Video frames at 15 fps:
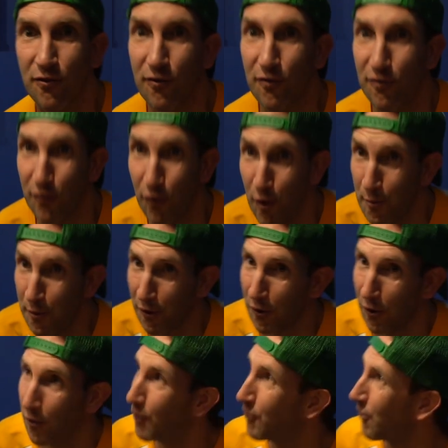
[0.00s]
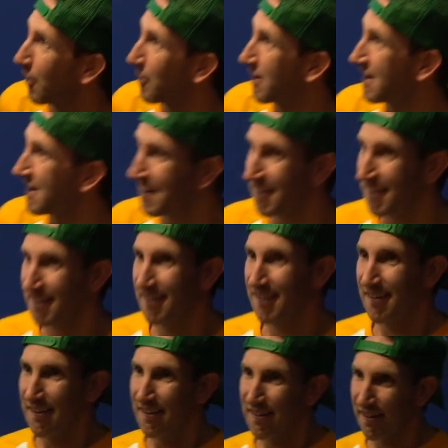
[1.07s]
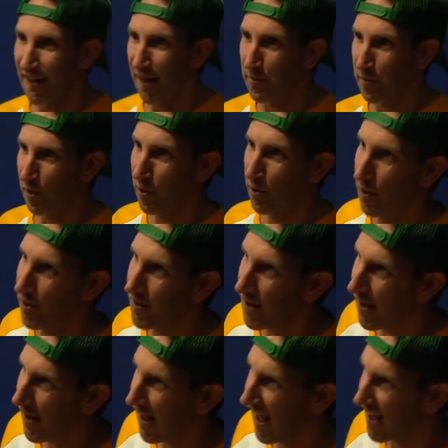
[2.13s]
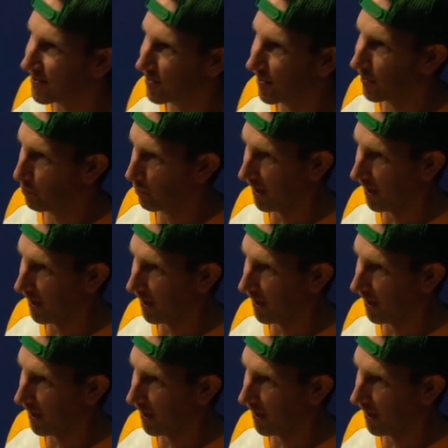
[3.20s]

super cool, Robbie. That balloon has just